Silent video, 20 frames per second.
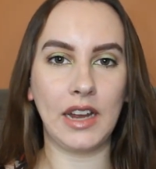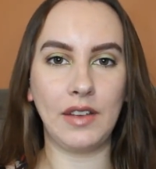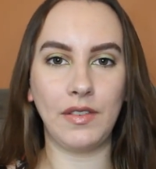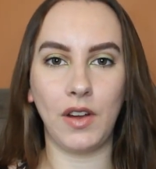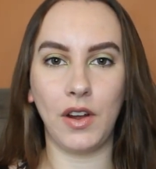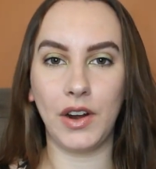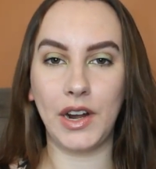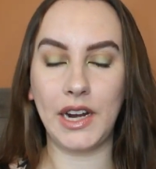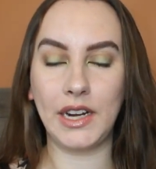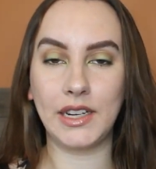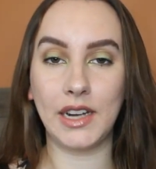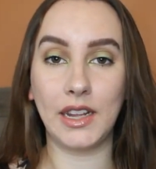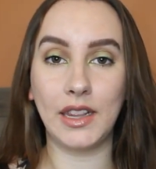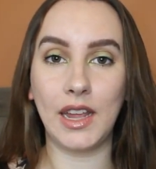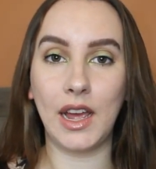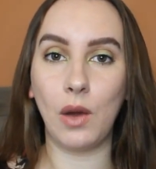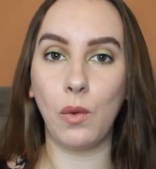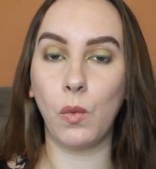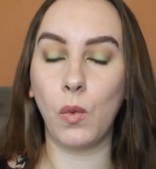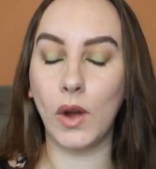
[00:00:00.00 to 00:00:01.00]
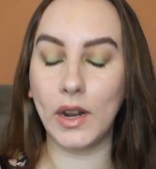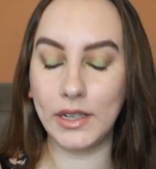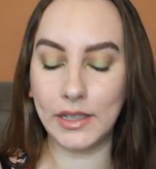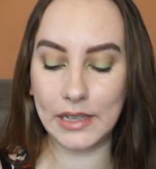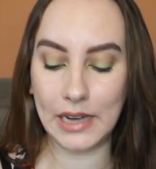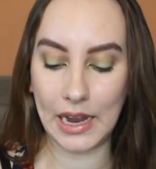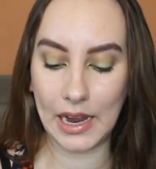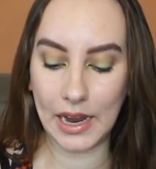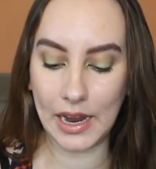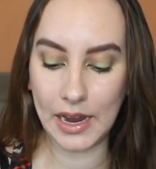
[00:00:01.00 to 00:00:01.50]
I've already done that one
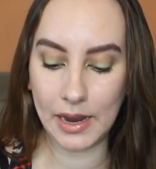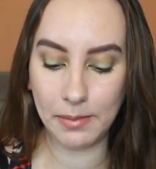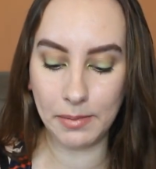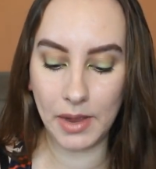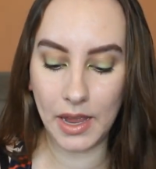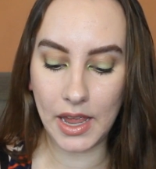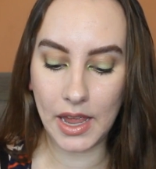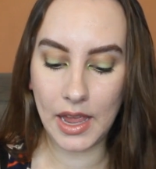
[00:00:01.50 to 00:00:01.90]
time.